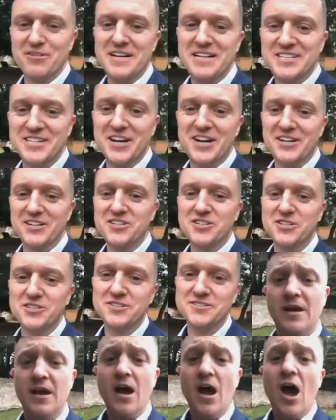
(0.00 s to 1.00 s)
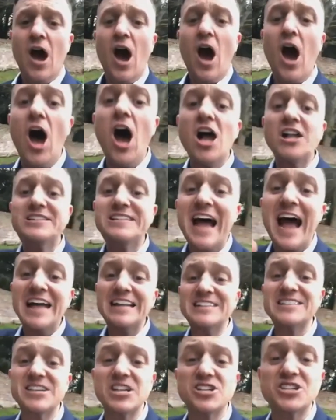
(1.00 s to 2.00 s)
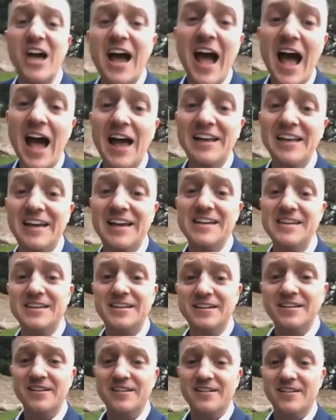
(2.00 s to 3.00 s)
research. Her dad is a jihadi.